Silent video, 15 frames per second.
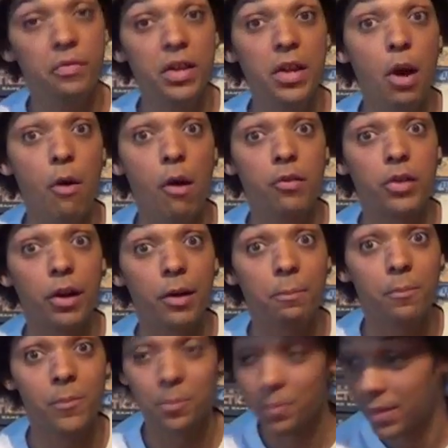Didn't know where I was
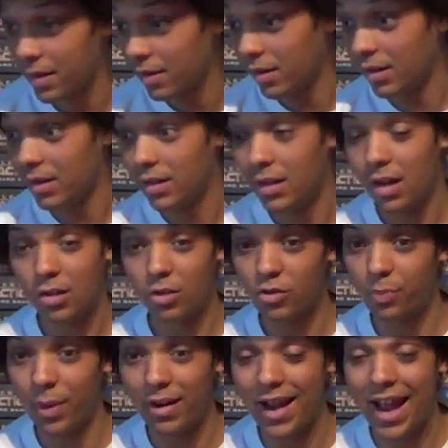going. So it
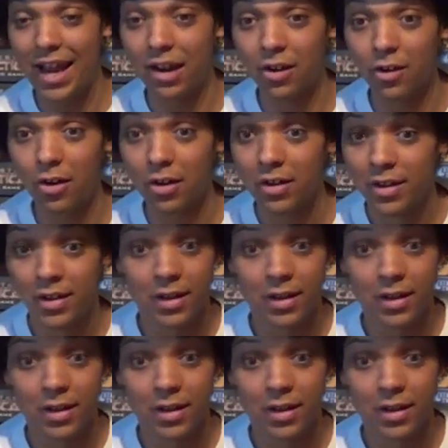was about 8 o'clock.